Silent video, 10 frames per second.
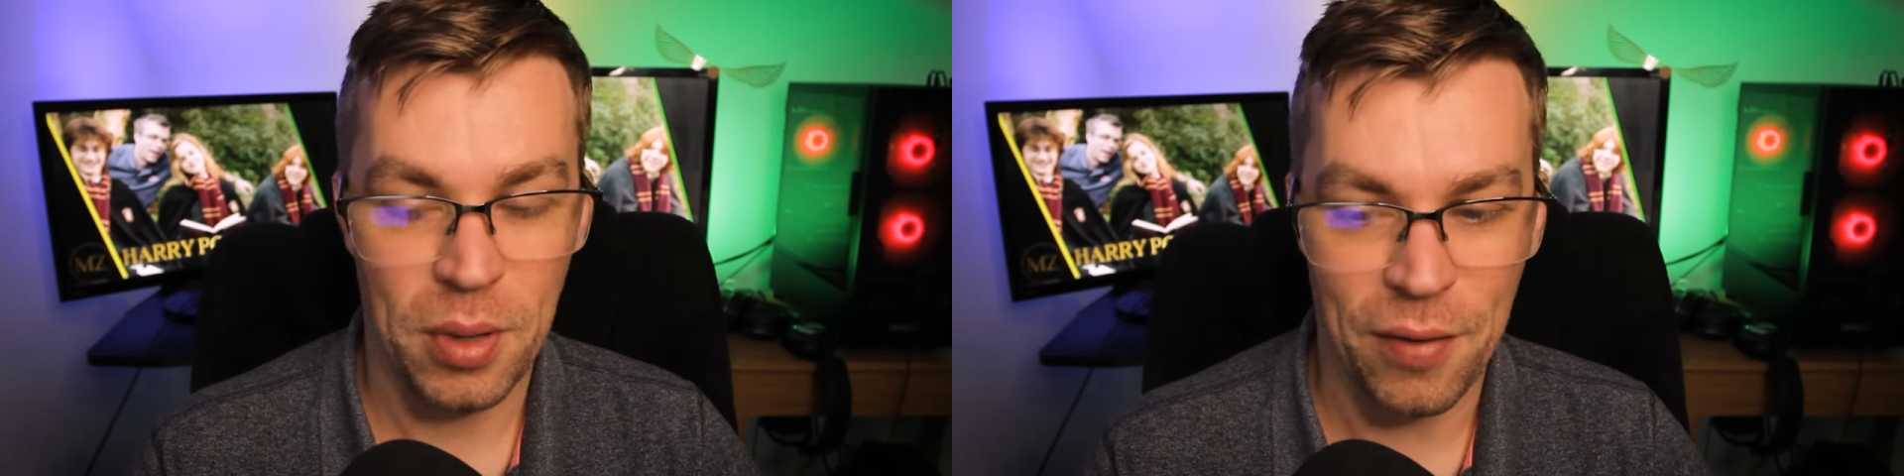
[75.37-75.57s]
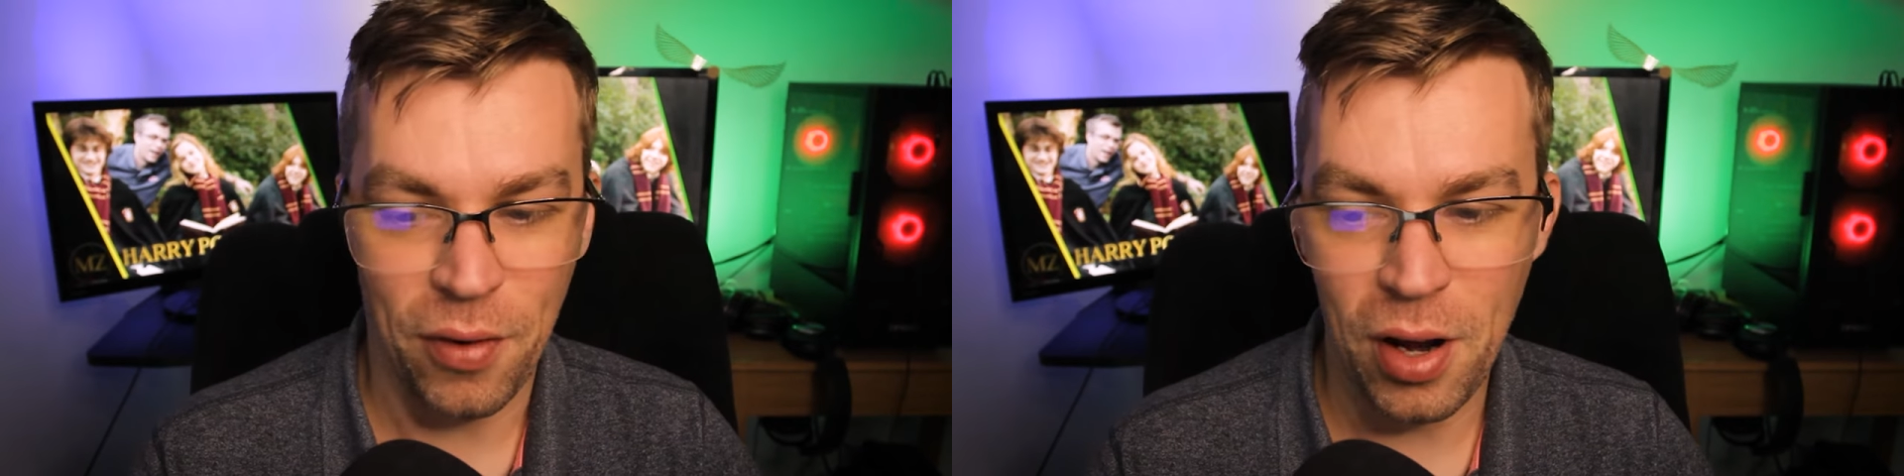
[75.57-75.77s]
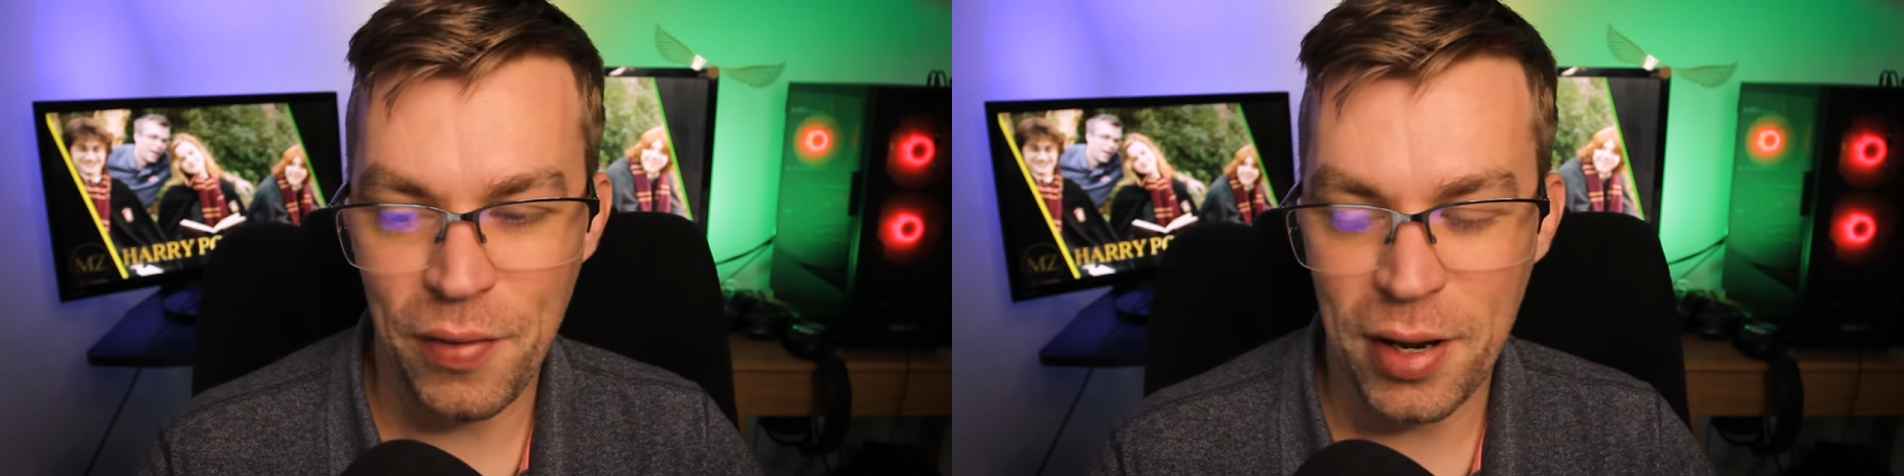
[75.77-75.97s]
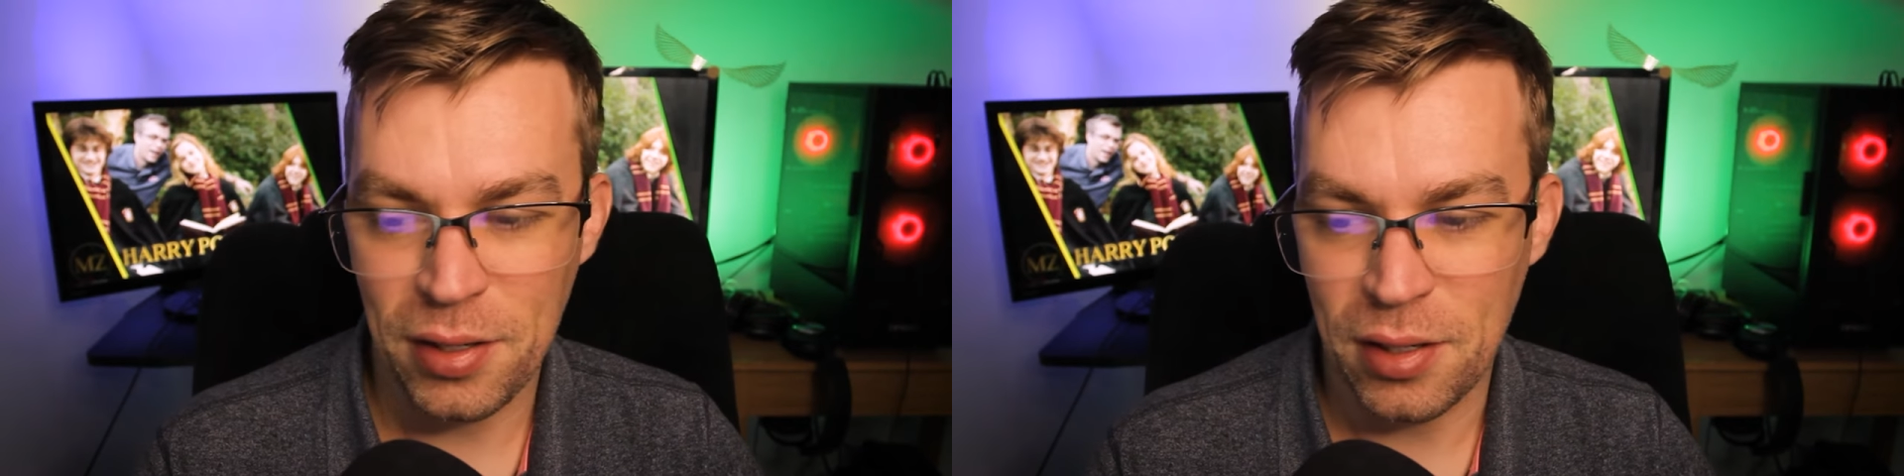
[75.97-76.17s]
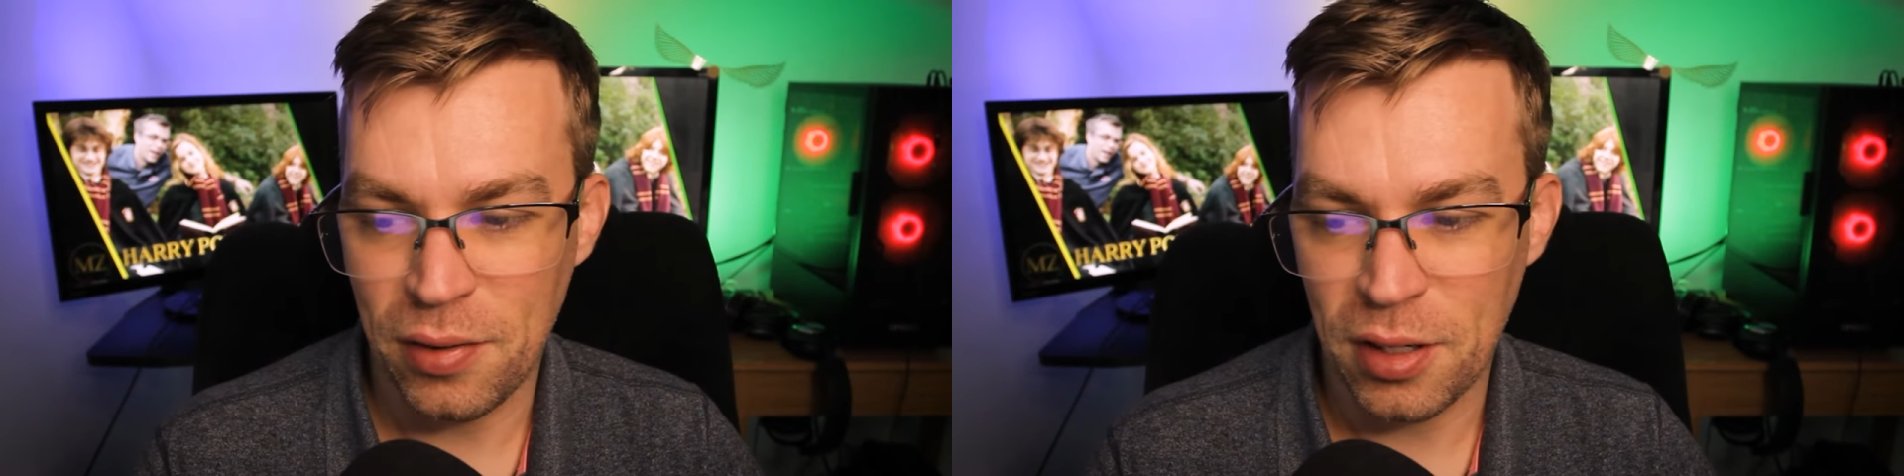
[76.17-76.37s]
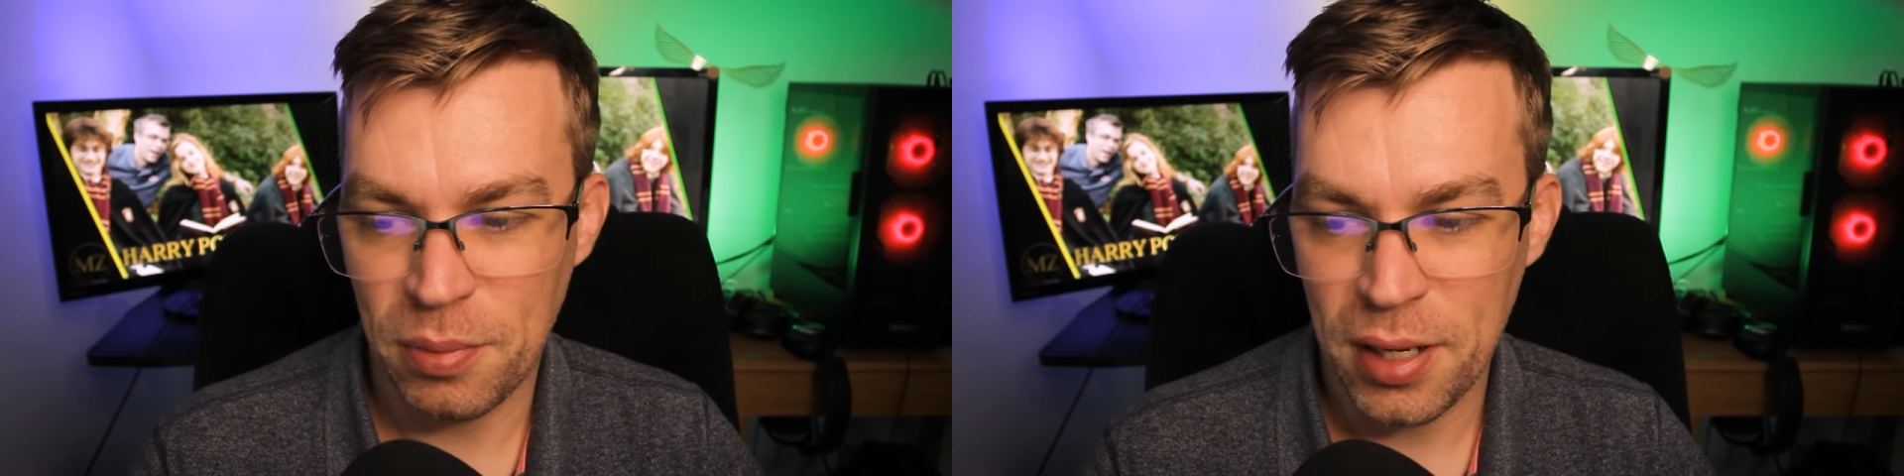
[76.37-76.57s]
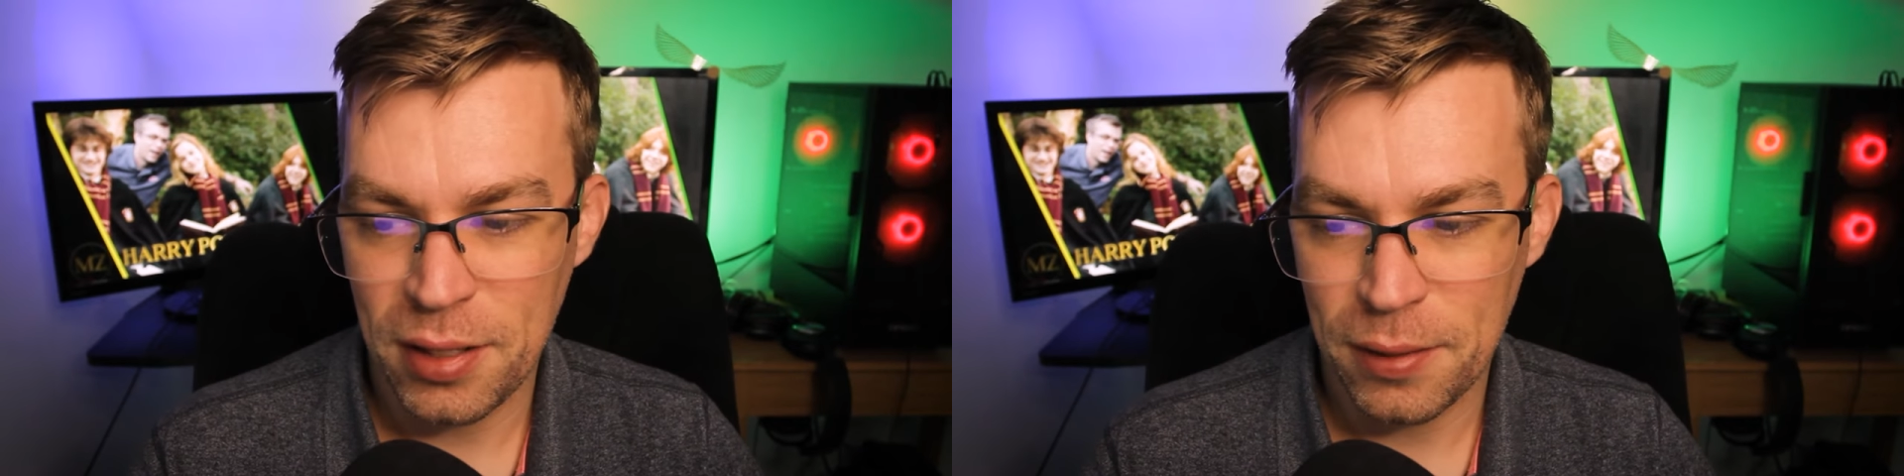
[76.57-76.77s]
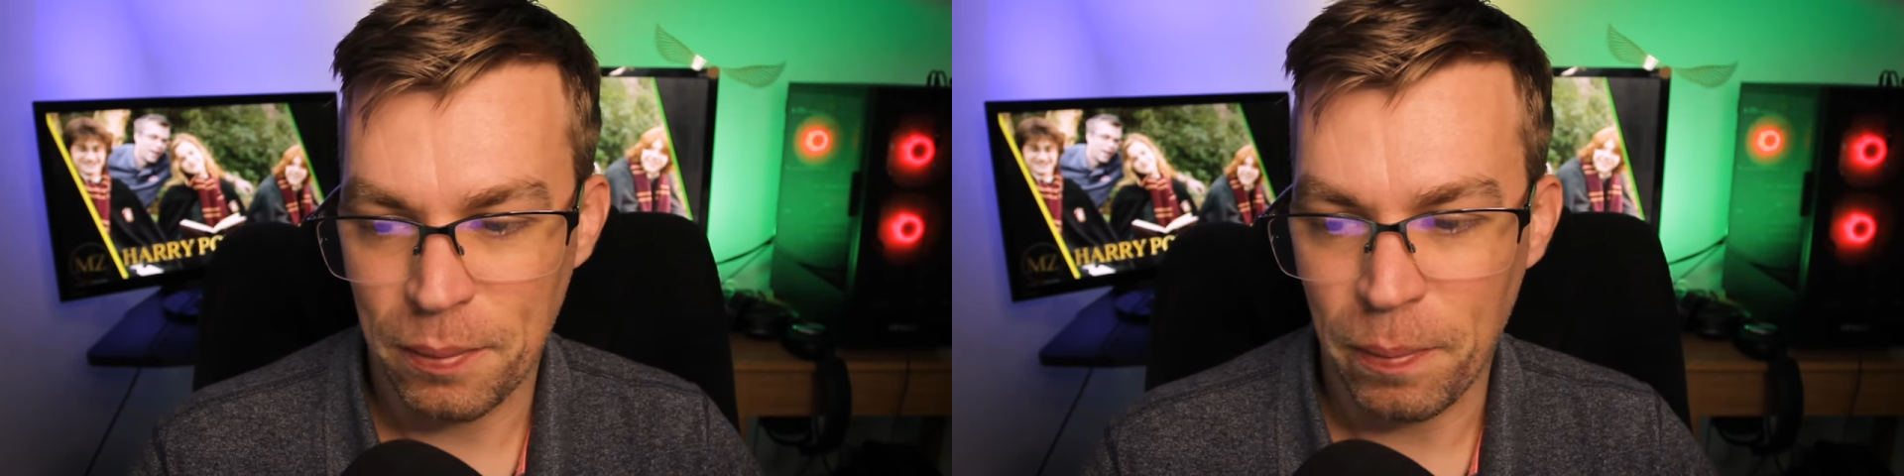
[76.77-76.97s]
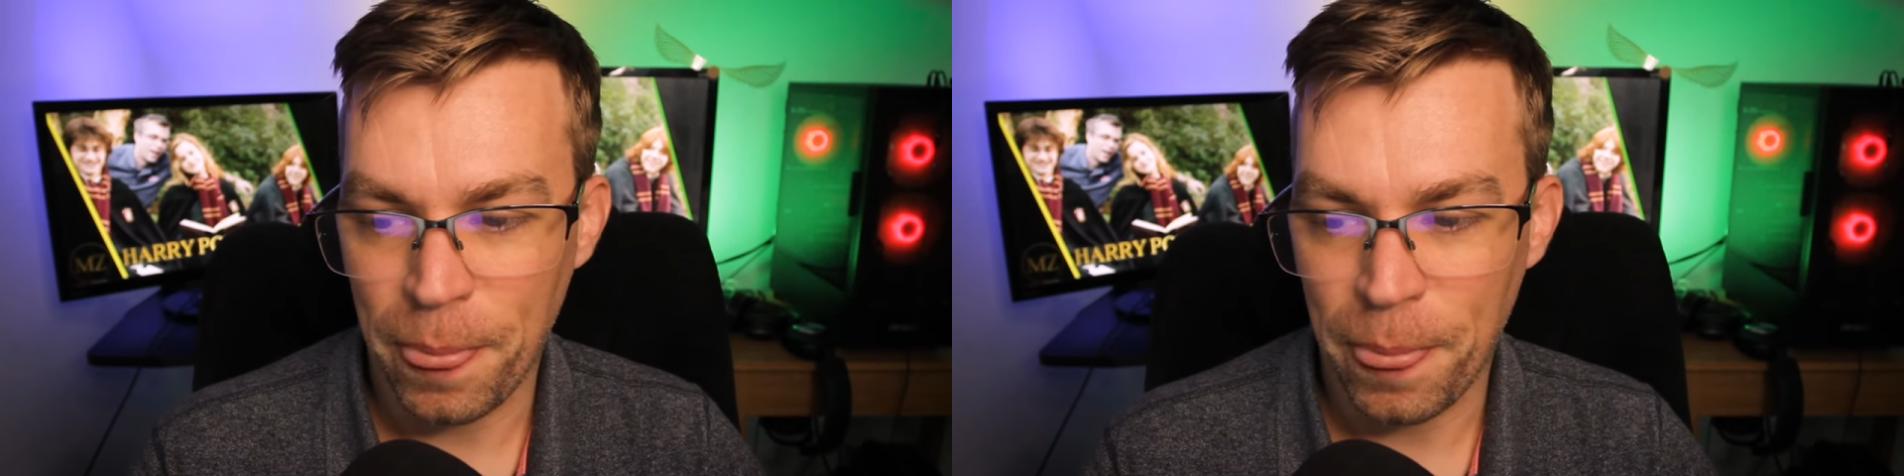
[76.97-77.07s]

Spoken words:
We have Ollivander's in the first place,